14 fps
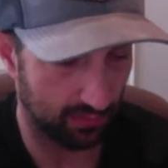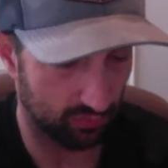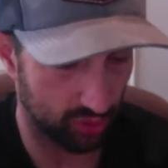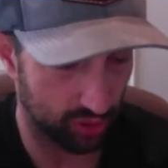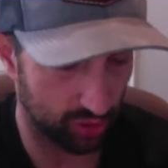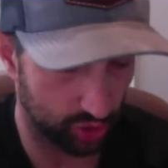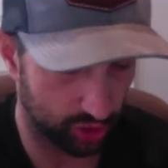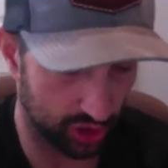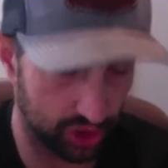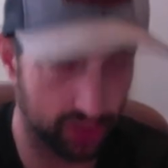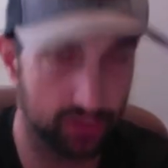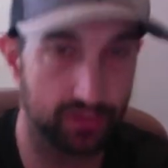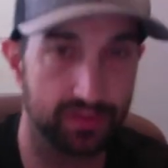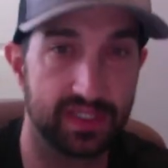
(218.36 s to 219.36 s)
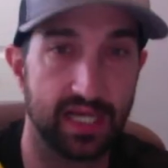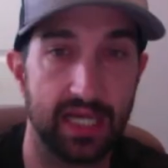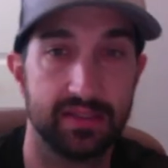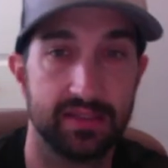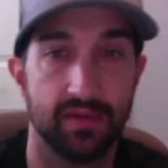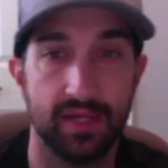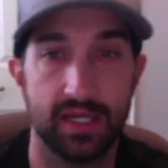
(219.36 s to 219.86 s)
nutritional
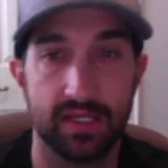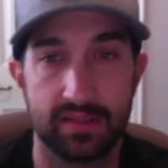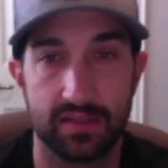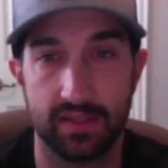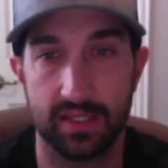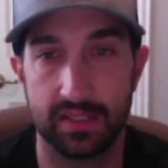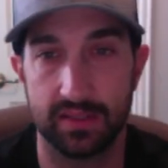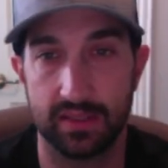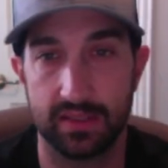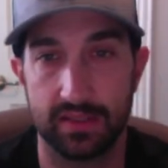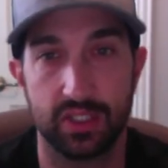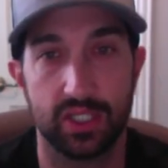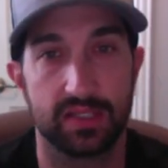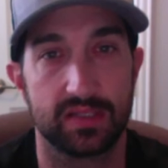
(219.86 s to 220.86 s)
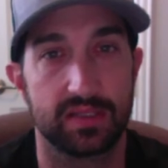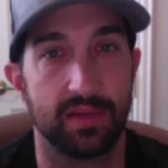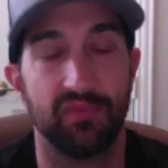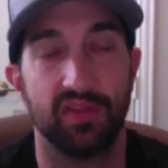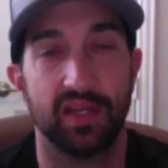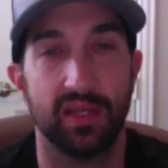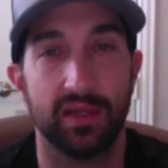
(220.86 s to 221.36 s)
sides of this. This is just
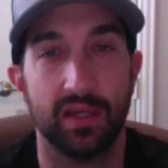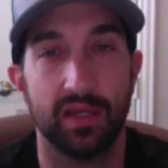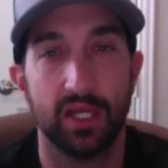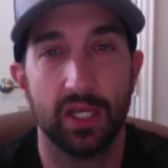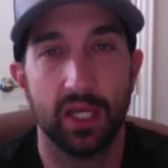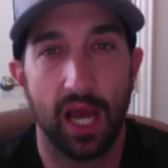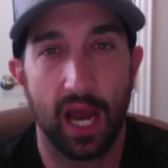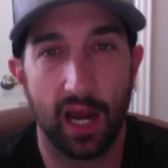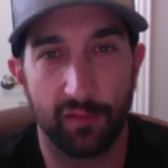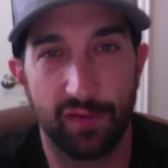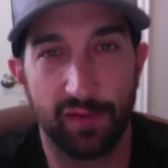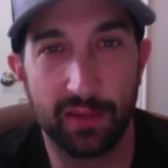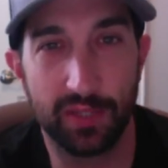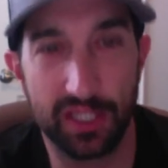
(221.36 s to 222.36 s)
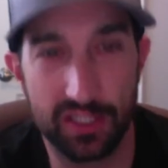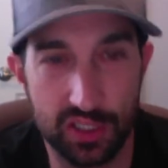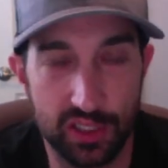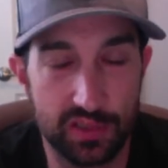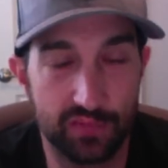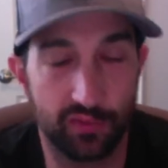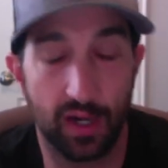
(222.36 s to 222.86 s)
something our family has
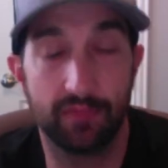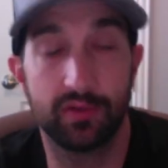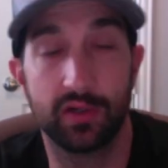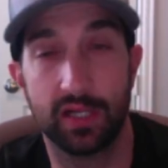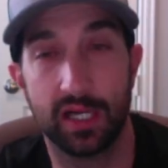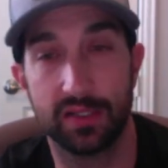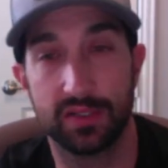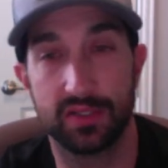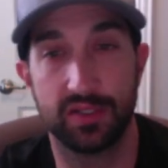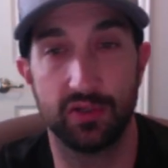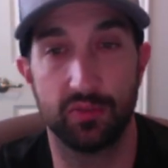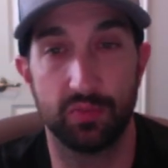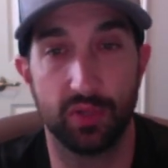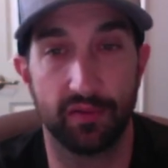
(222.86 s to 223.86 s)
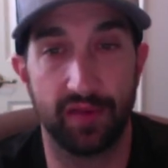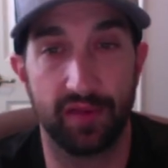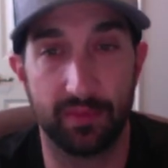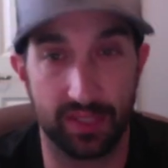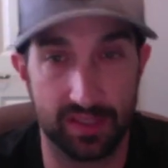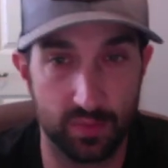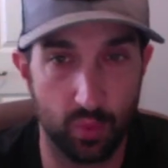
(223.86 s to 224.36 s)
used forever, and I assume your
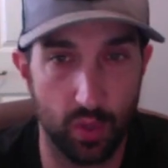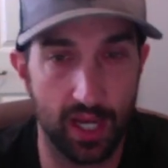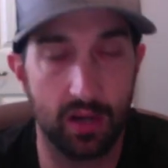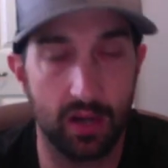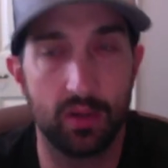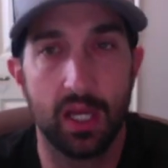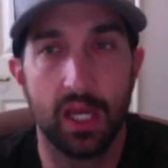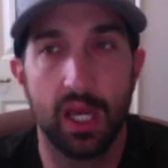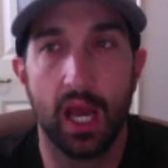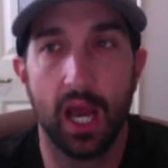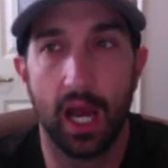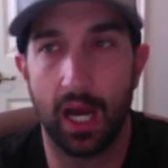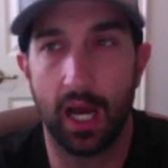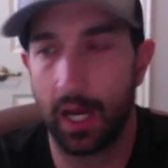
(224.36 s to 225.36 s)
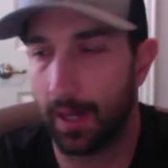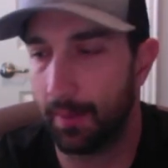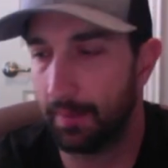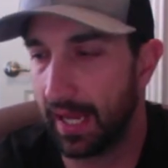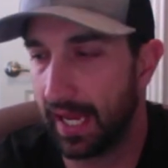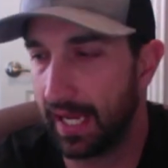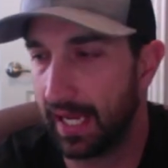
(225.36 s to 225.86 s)
family as well.
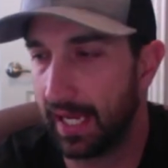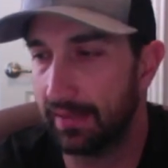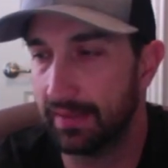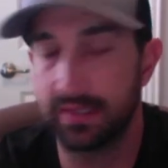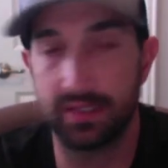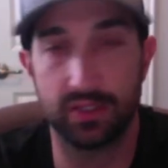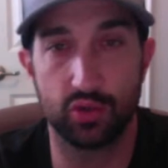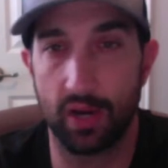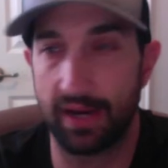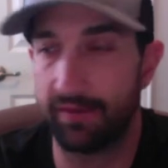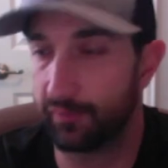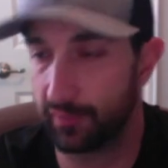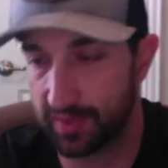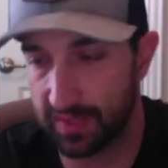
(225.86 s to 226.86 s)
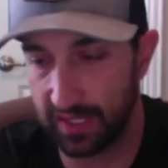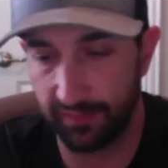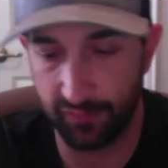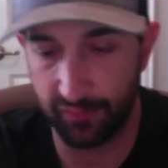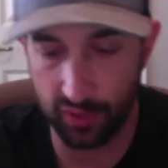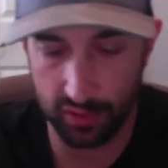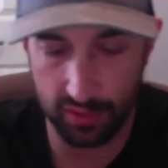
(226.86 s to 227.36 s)
And this is great for
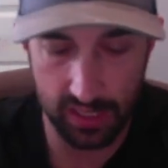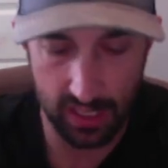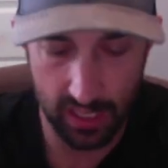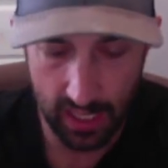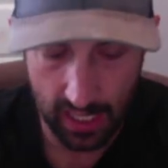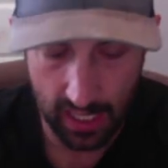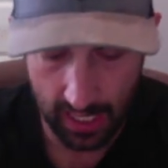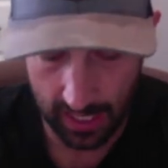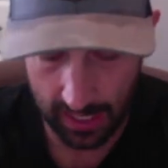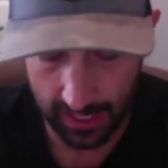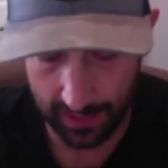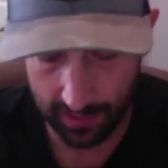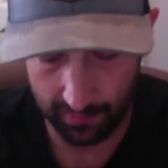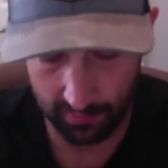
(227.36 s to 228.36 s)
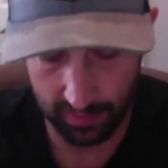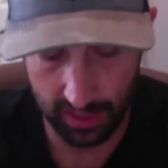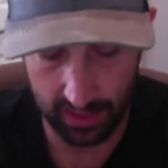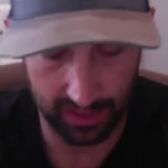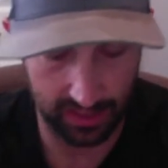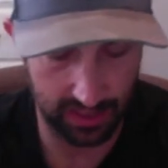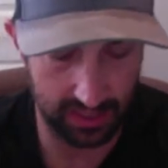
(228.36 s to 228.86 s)
seafood.
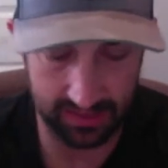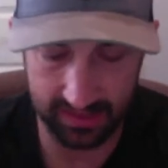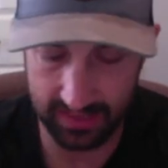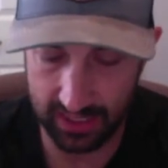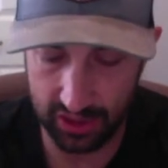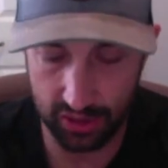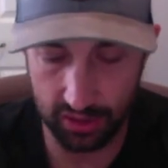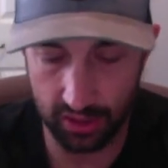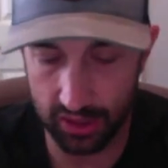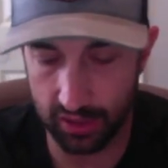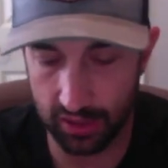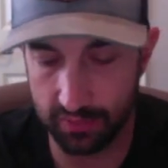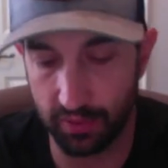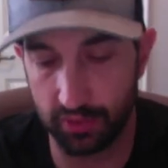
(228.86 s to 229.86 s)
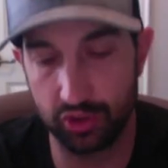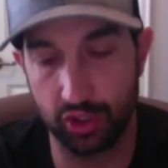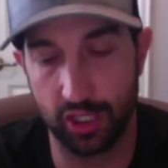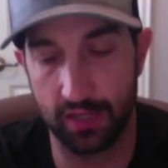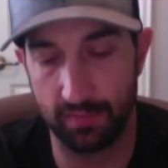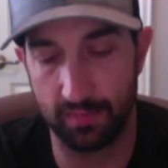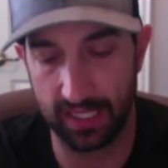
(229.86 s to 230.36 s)
It says you can use
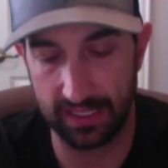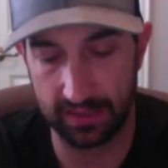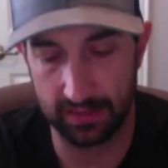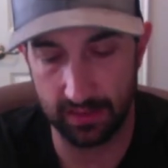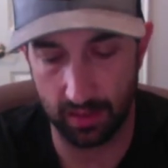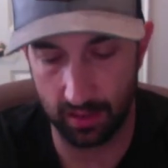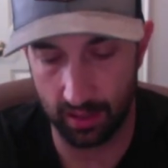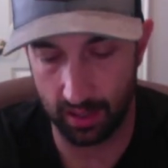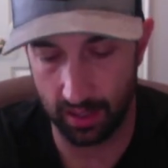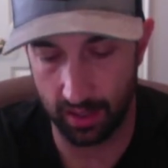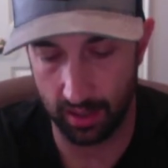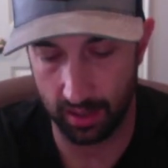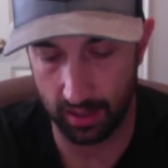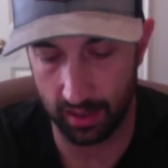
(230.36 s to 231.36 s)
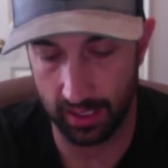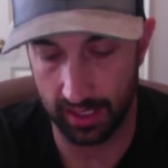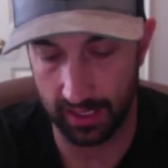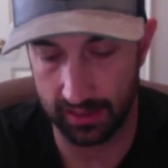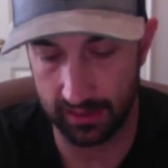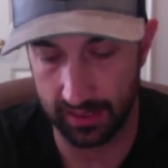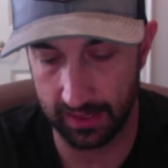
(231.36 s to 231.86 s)
poultry and meat
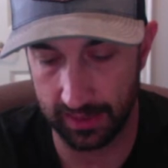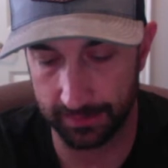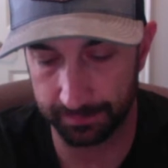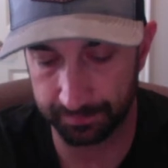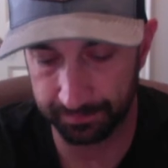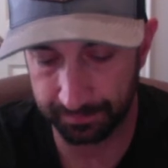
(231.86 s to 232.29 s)
and